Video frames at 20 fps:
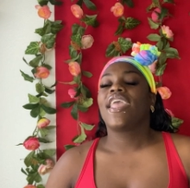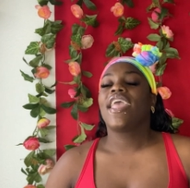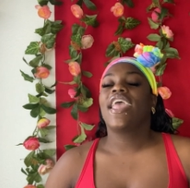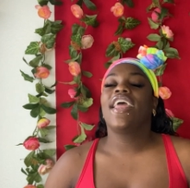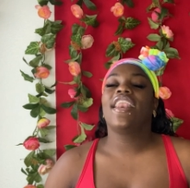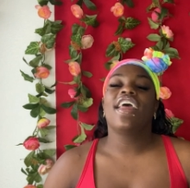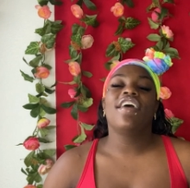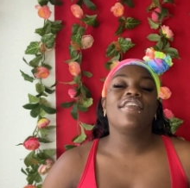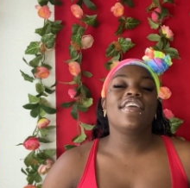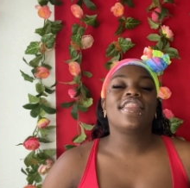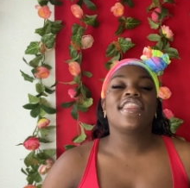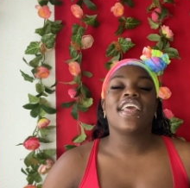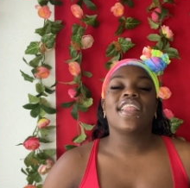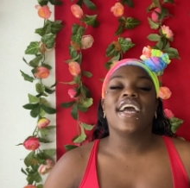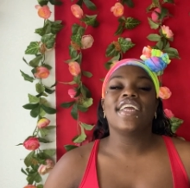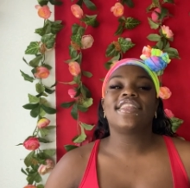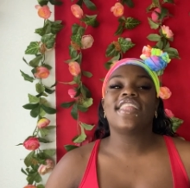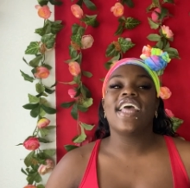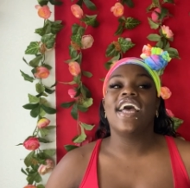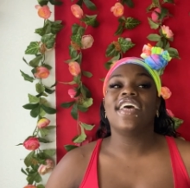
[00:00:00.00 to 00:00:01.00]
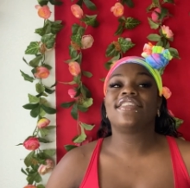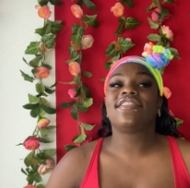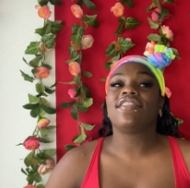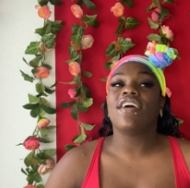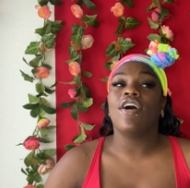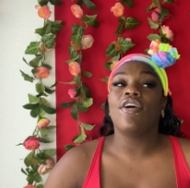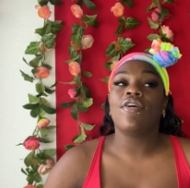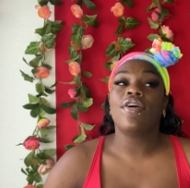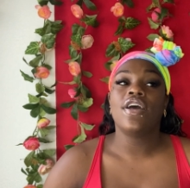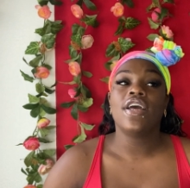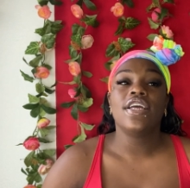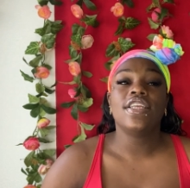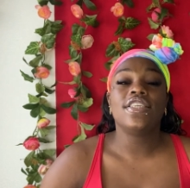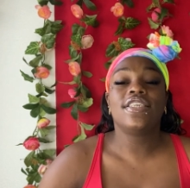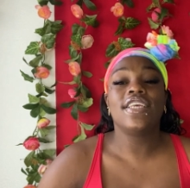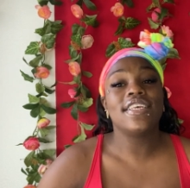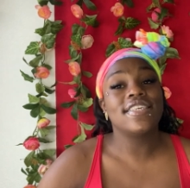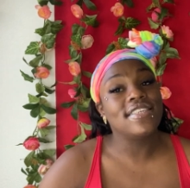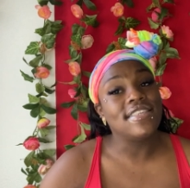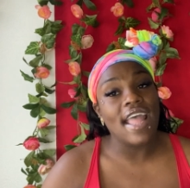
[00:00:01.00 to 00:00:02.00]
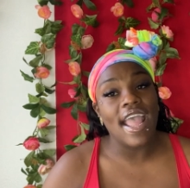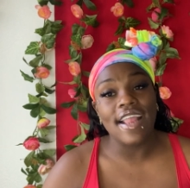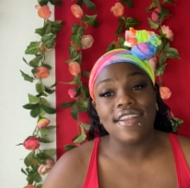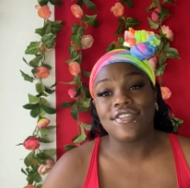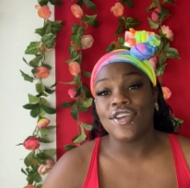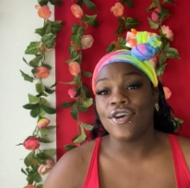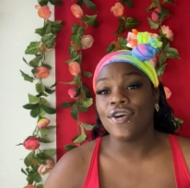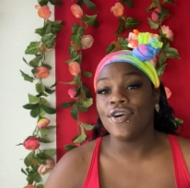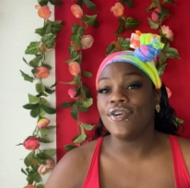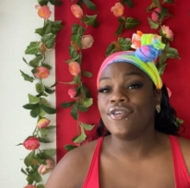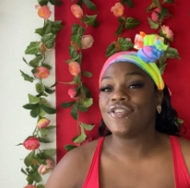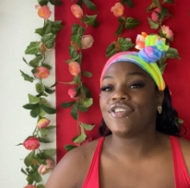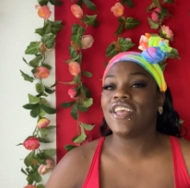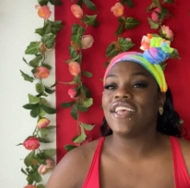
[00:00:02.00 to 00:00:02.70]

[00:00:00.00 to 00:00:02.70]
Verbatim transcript: and everything like that. So just stay tuned.